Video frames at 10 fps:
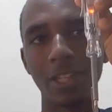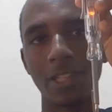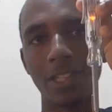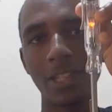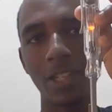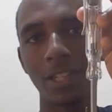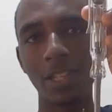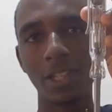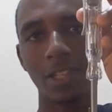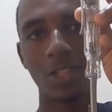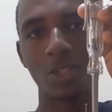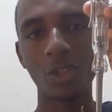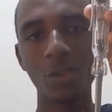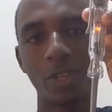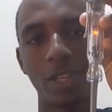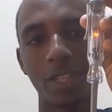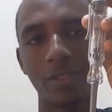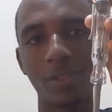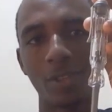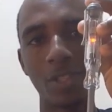you can see it's showing
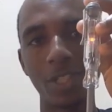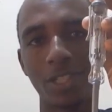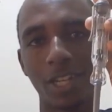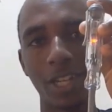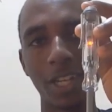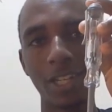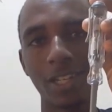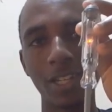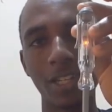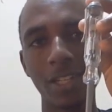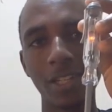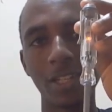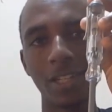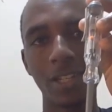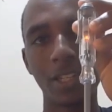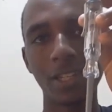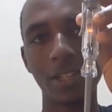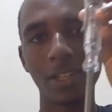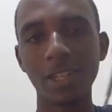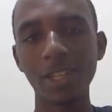the voltage again
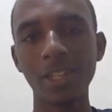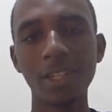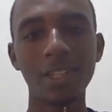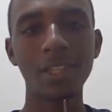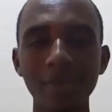okay